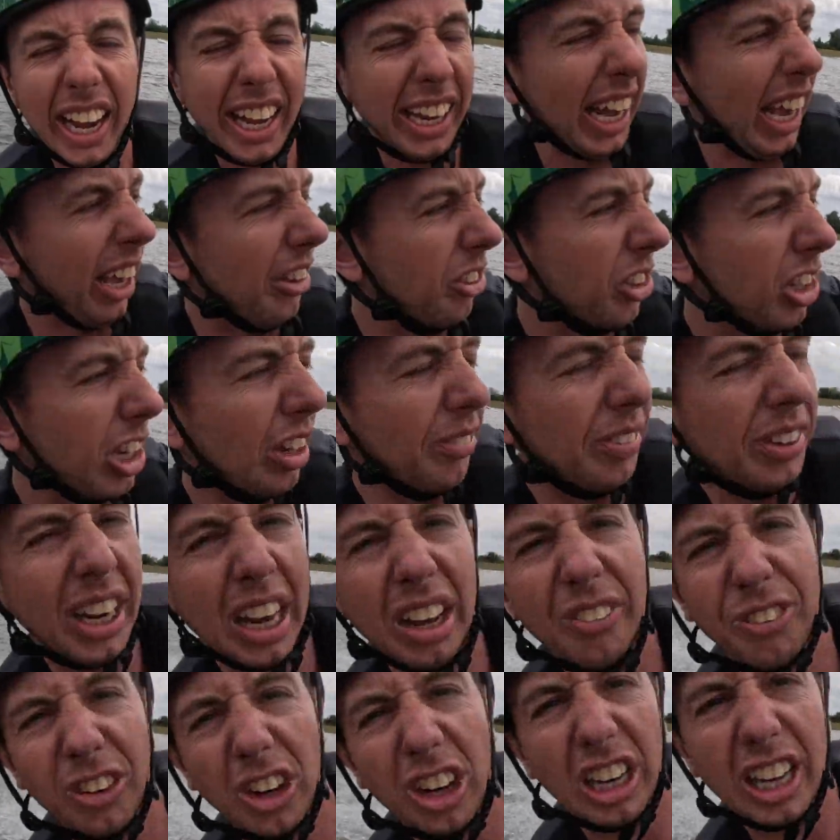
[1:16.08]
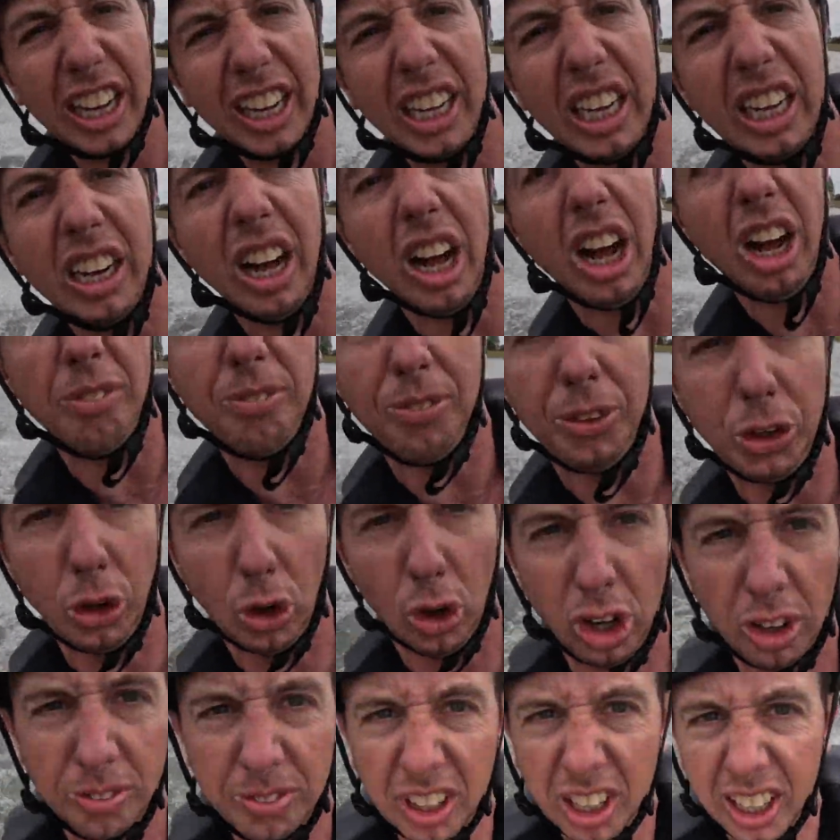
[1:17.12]
And as you're coming down for the landing,
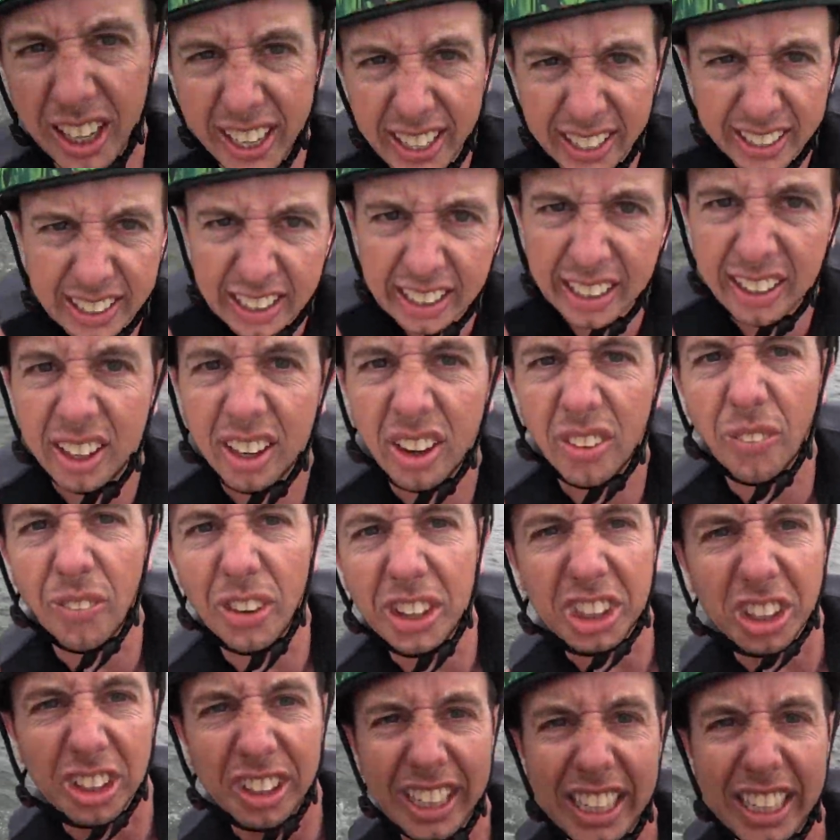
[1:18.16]
absorb the landing with your